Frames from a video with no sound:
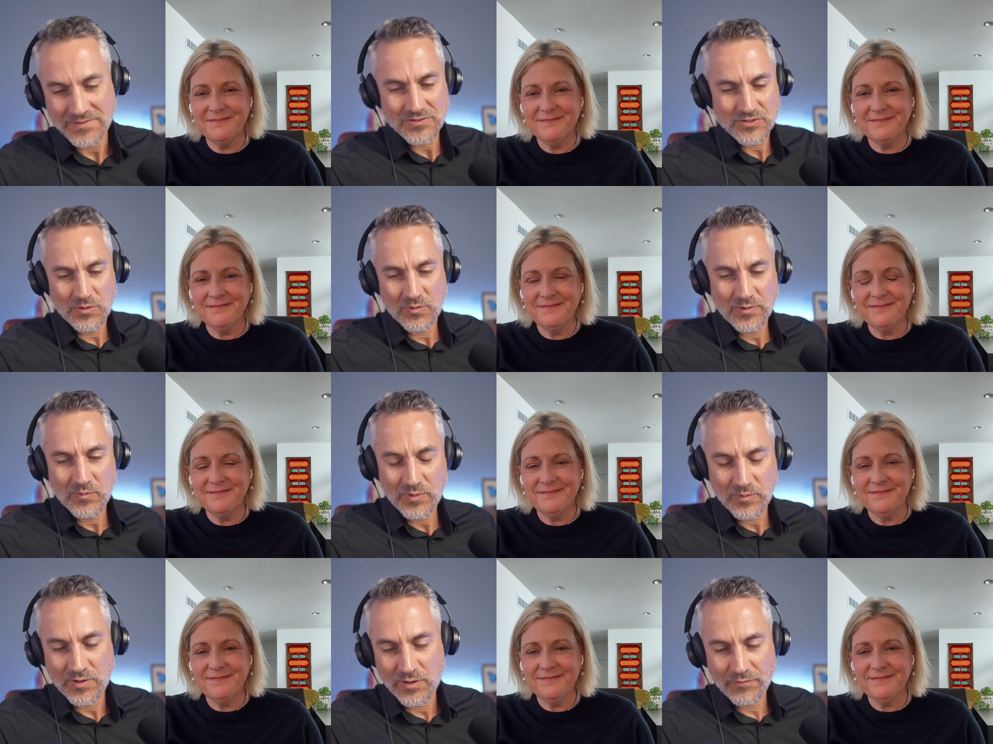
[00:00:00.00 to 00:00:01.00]
Speaker 1: So we
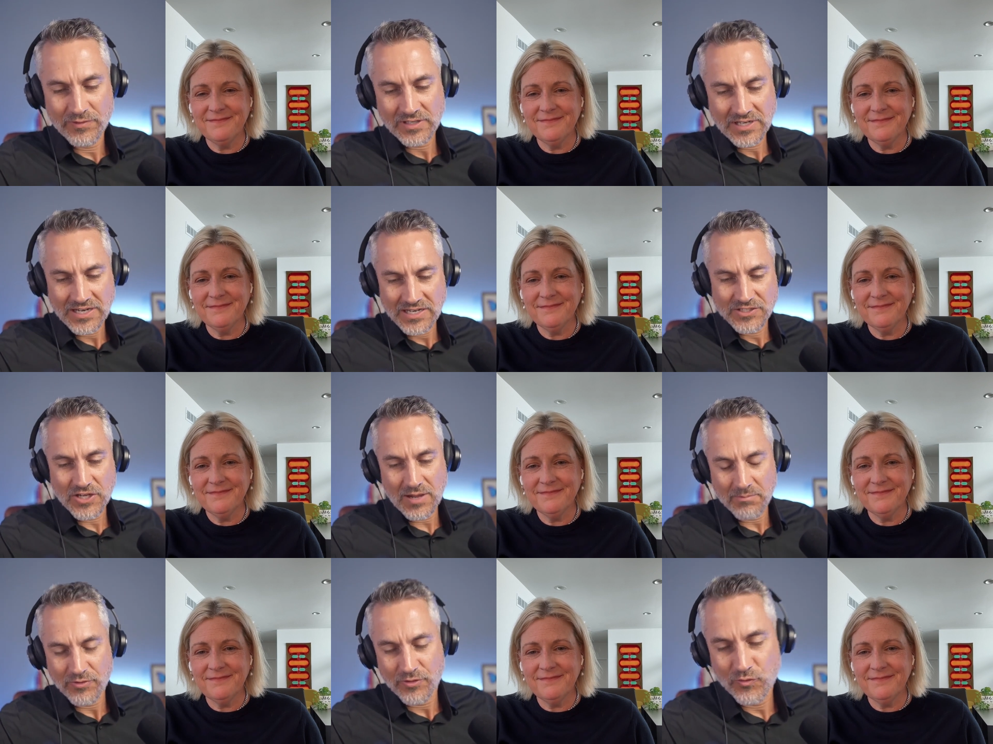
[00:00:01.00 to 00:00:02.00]
went over kind of
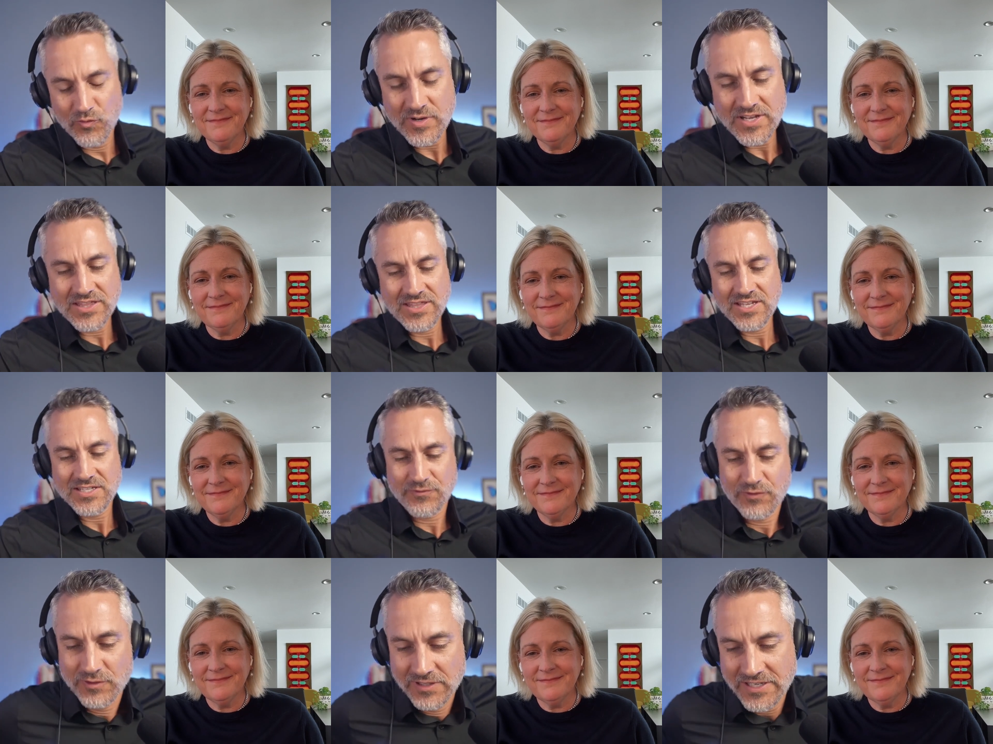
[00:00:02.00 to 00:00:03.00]
top three things
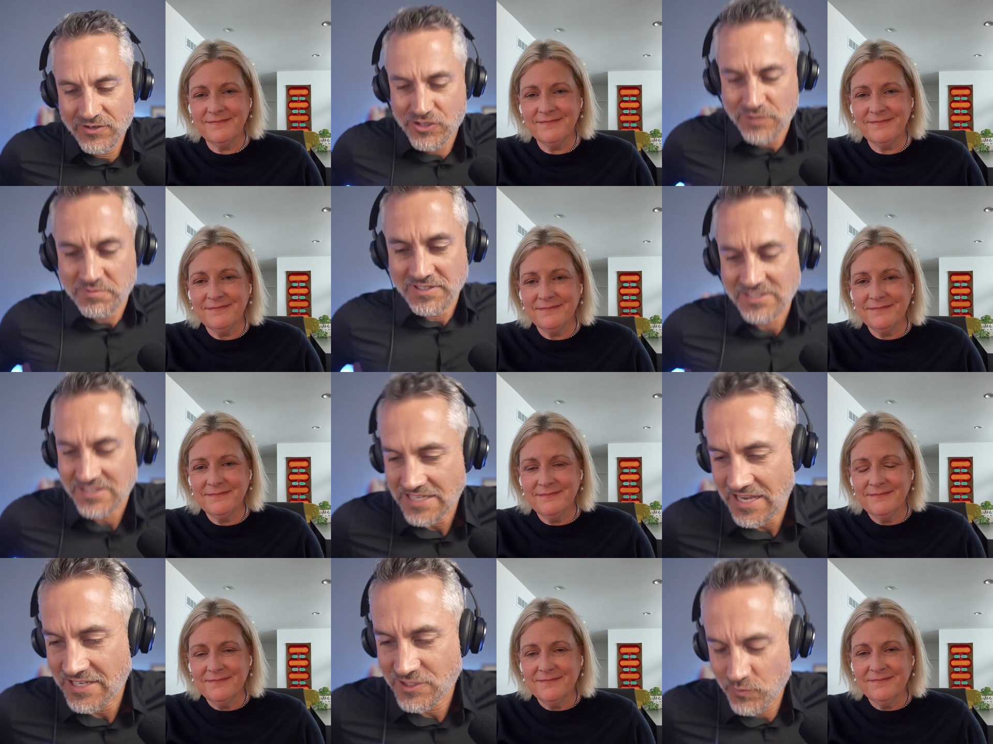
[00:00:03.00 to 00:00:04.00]
for leadership
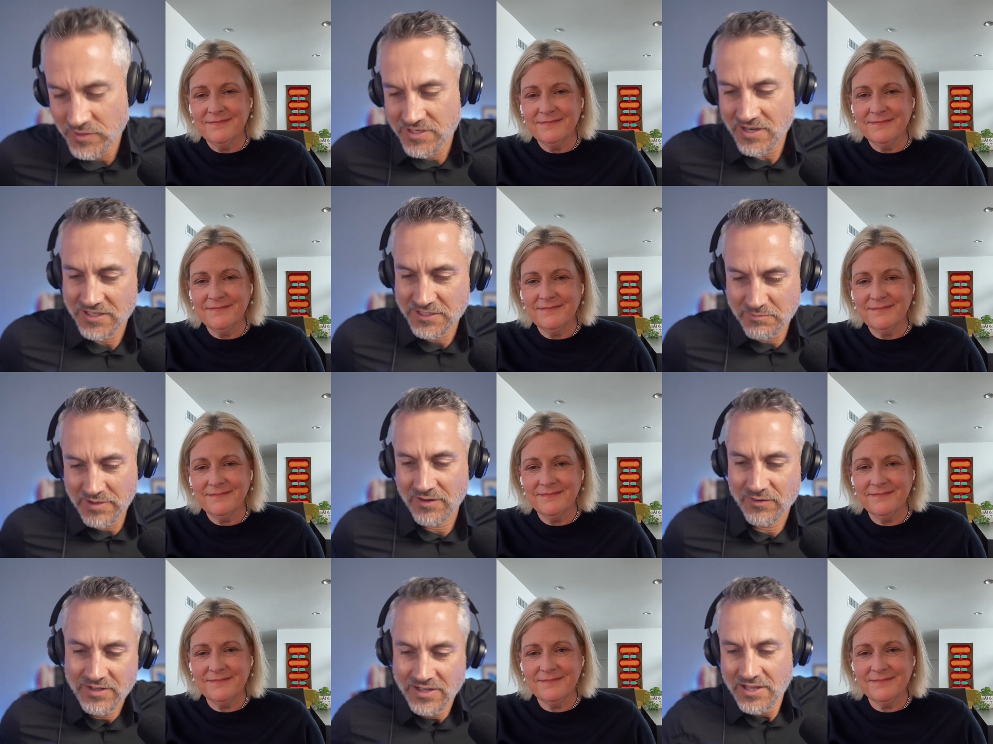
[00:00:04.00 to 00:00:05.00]
success. We talked
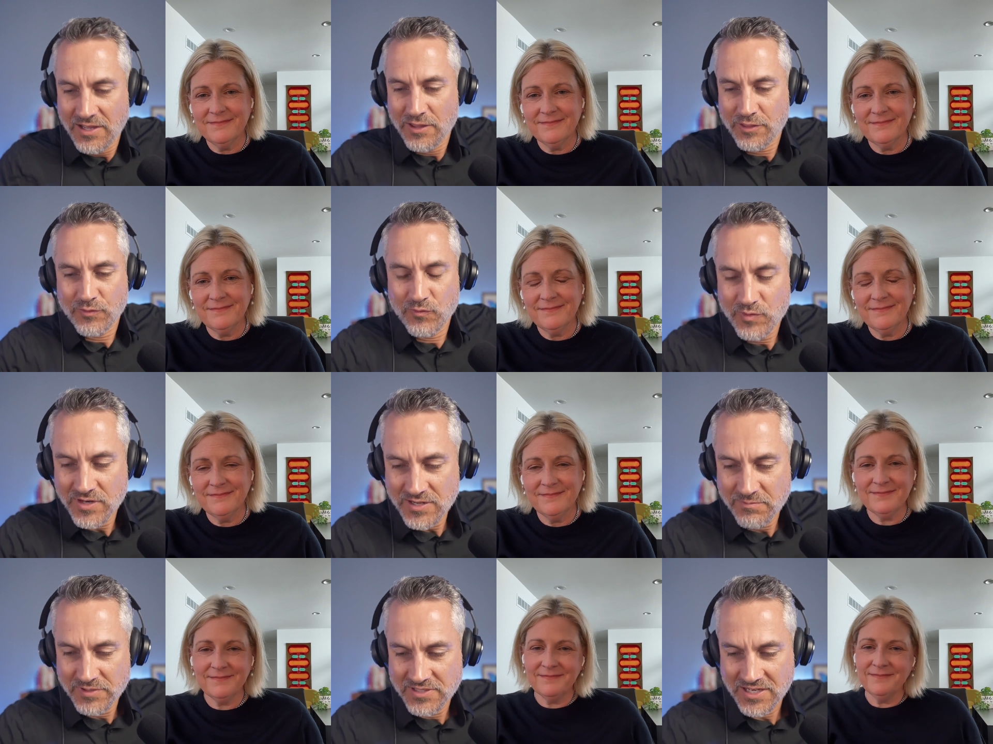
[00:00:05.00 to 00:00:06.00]
about
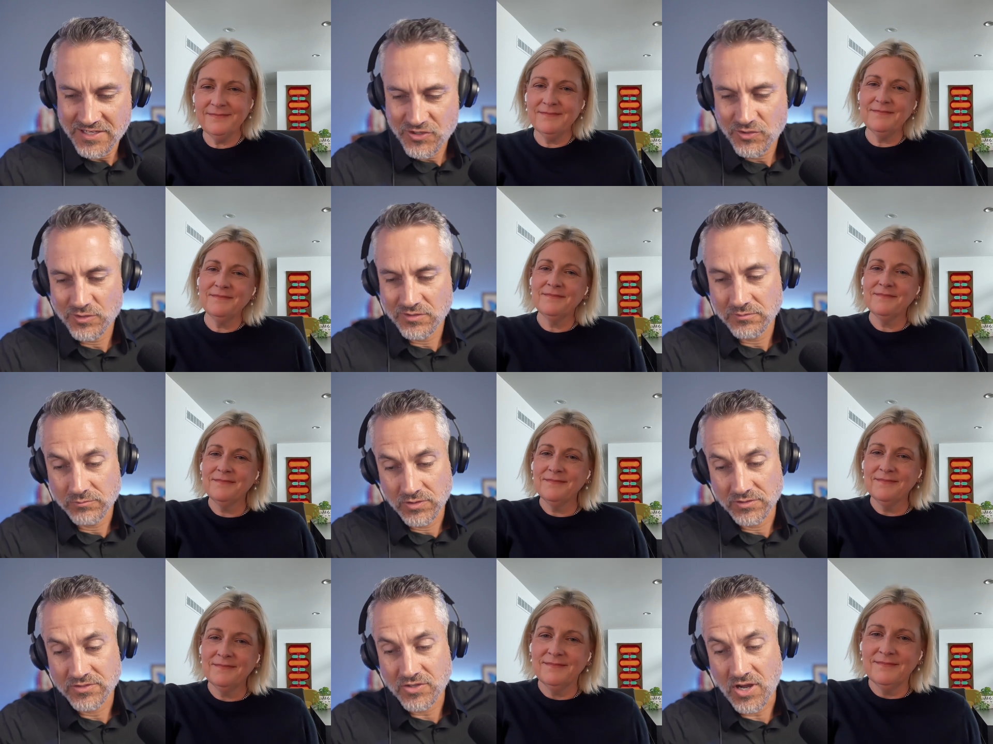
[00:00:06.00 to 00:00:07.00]
three potential,
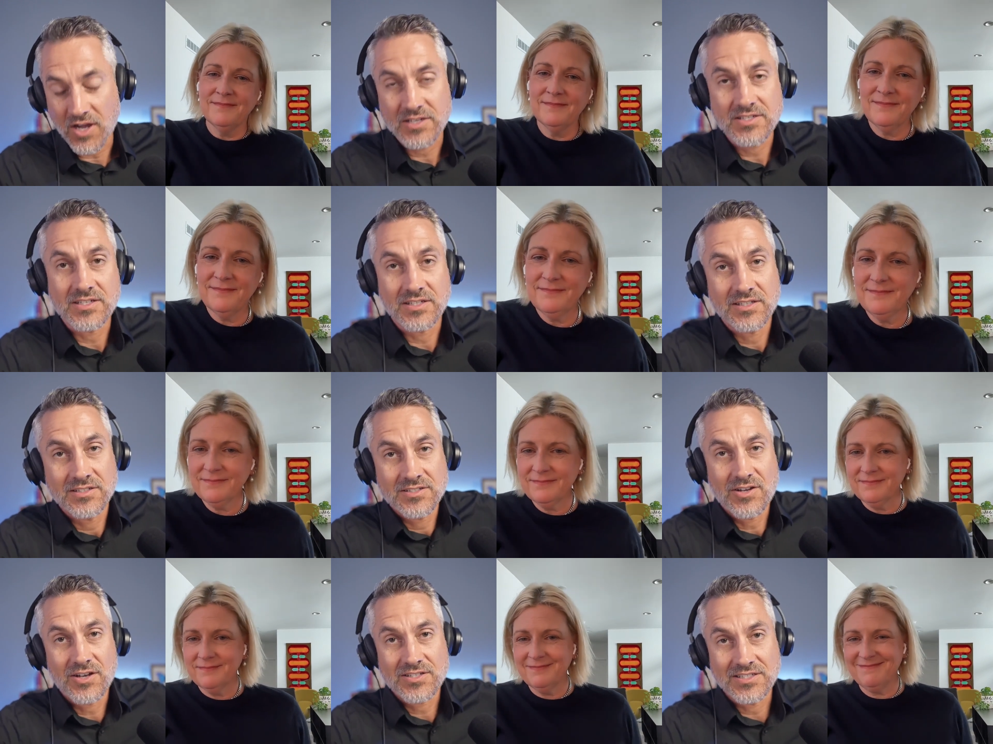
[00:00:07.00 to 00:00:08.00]

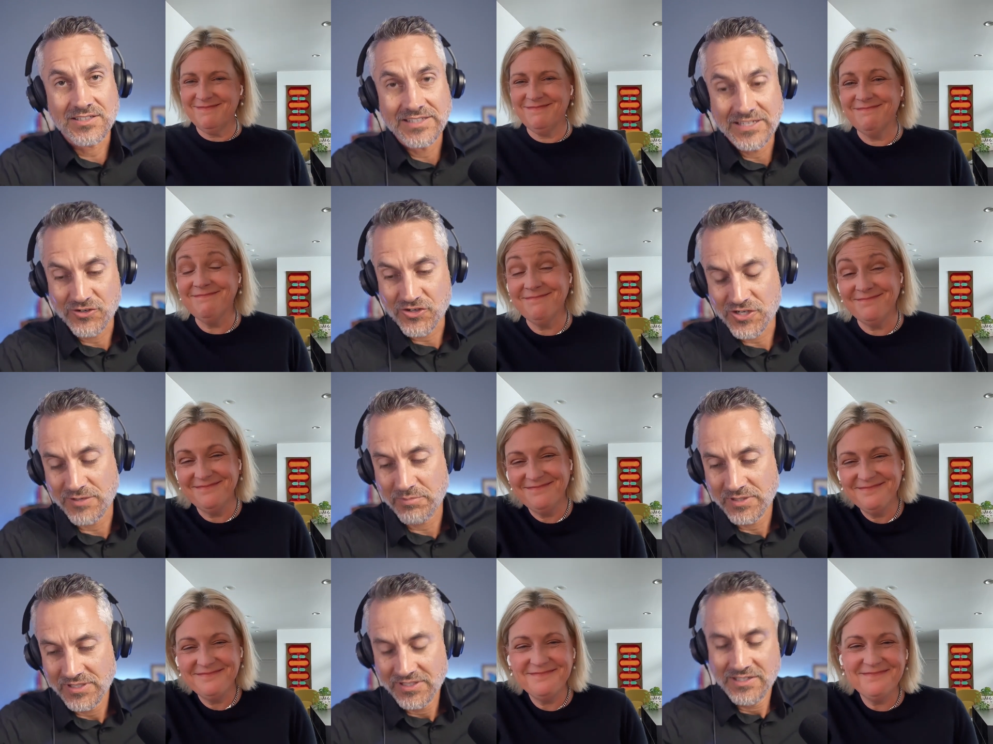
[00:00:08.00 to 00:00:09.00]
toxic
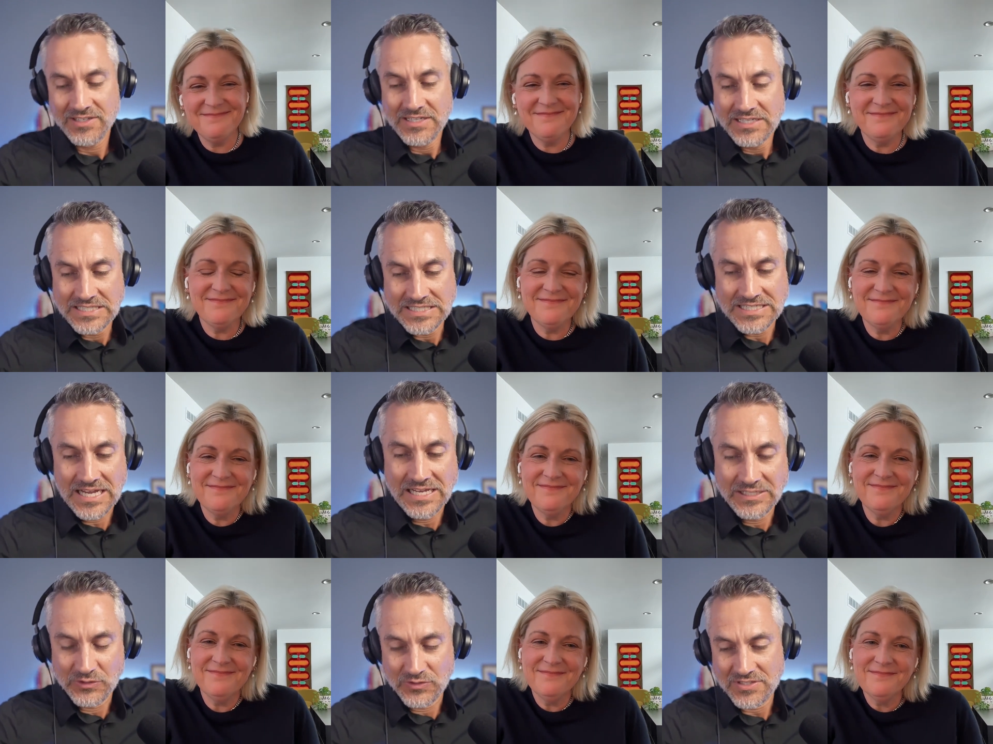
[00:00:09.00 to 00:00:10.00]
leadership
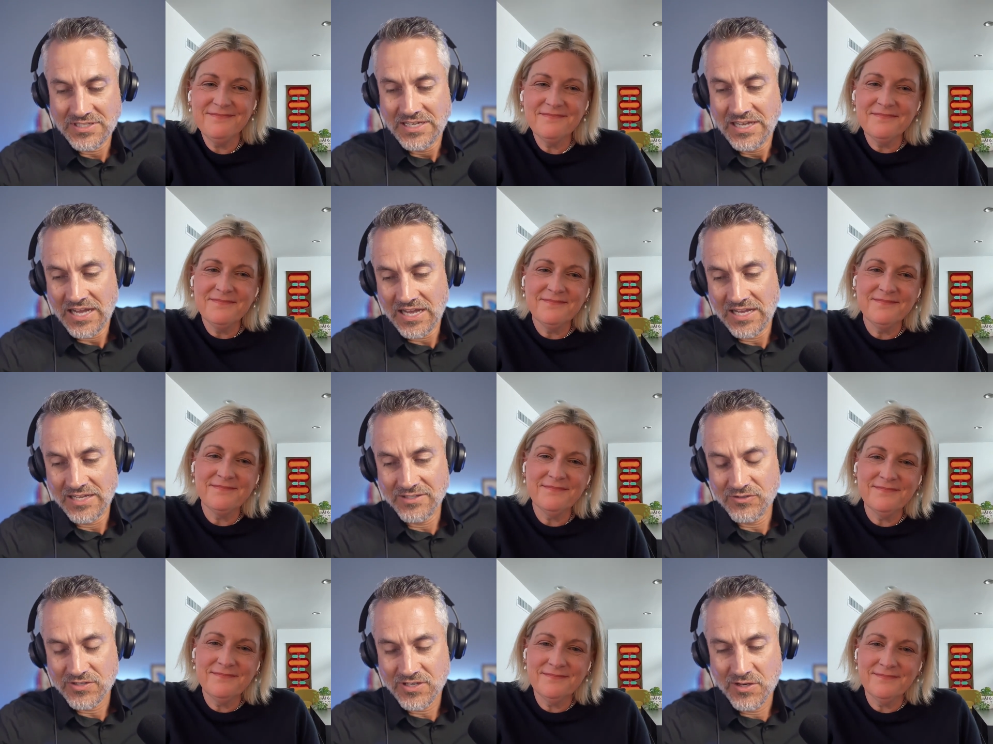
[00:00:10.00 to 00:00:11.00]
styles.
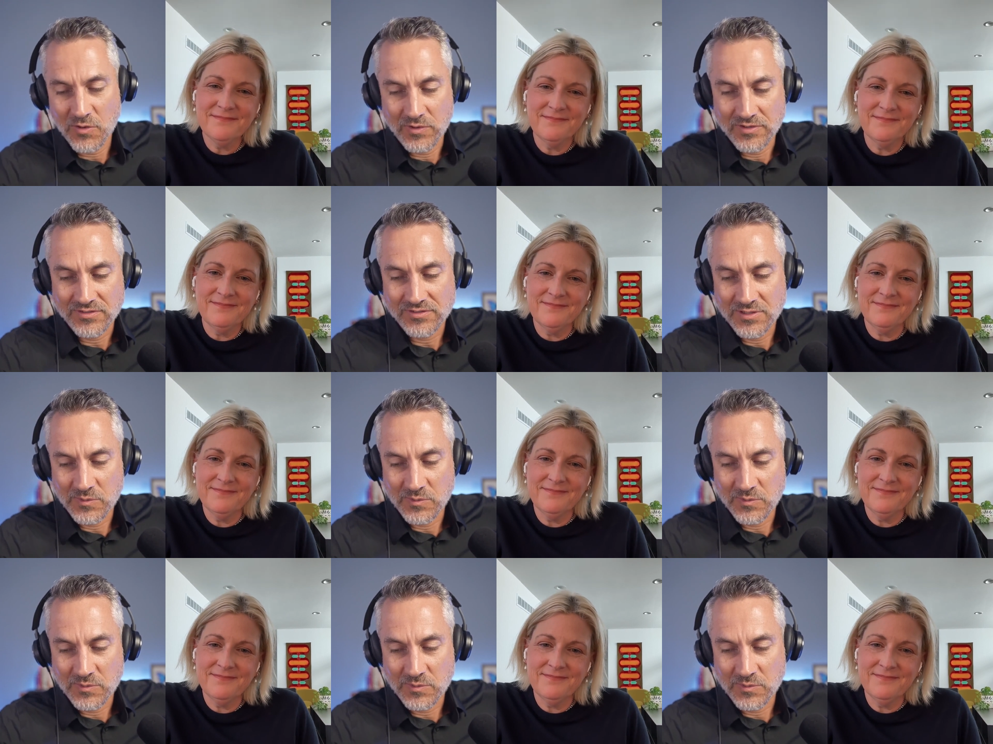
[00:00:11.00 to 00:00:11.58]
You said not